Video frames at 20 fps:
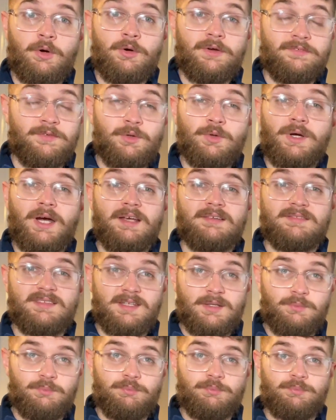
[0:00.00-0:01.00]
If you guys
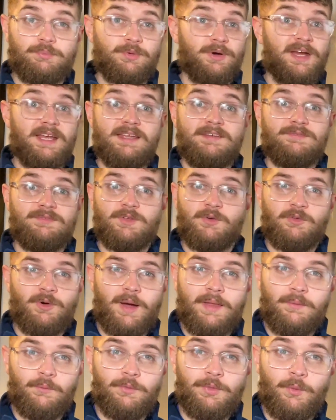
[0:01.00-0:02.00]
did brave the
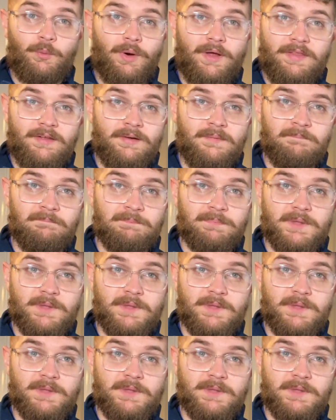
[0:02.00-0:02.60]
weather